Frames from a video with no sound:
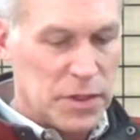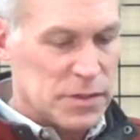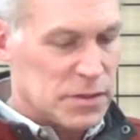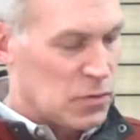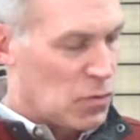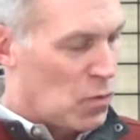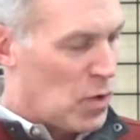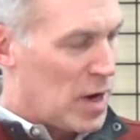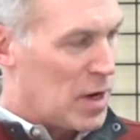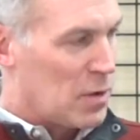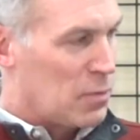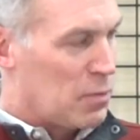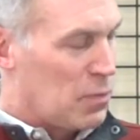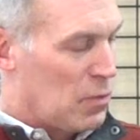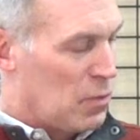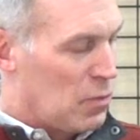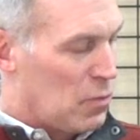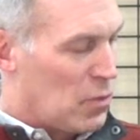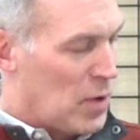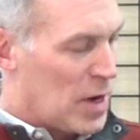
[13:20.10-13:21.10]
This
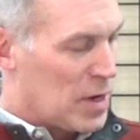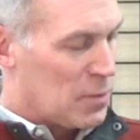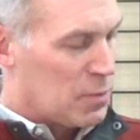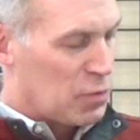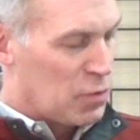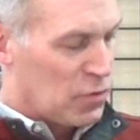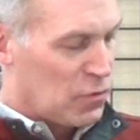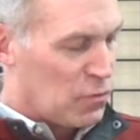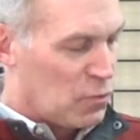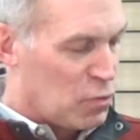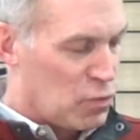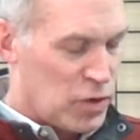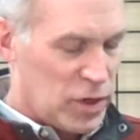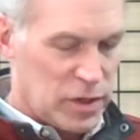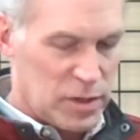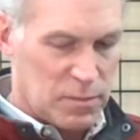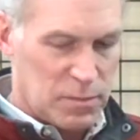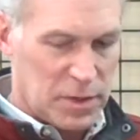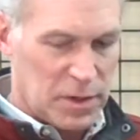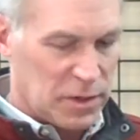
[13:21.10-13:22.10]
waterproof
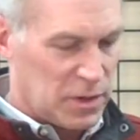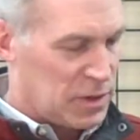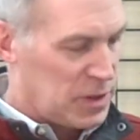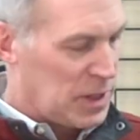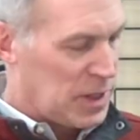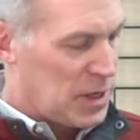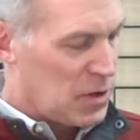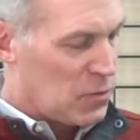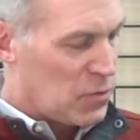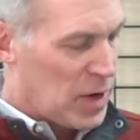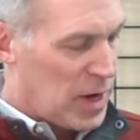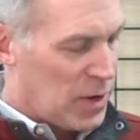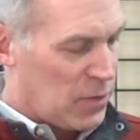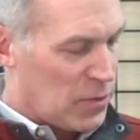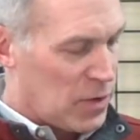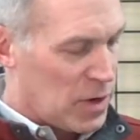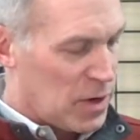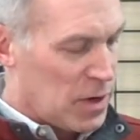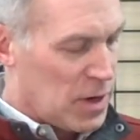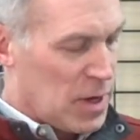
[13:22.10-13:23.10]
breathability and
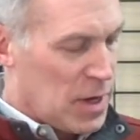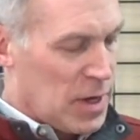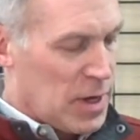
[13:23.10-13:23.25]
rainwear